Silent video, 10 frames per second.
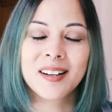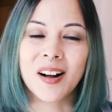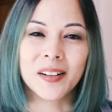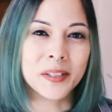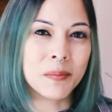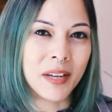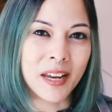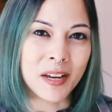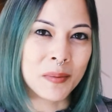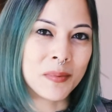calling him
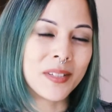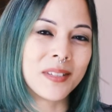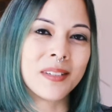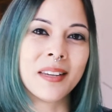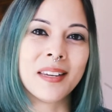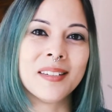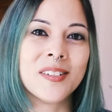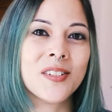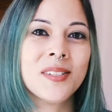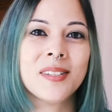names, and, and
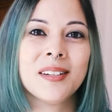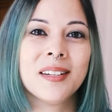just,